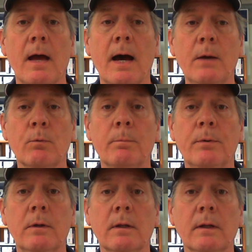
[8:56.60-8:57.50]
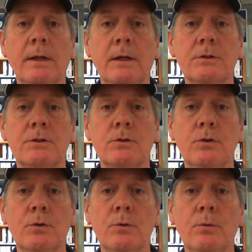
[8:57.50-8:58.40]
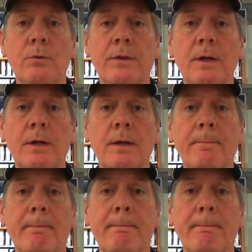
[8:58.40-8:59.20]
I will put links to the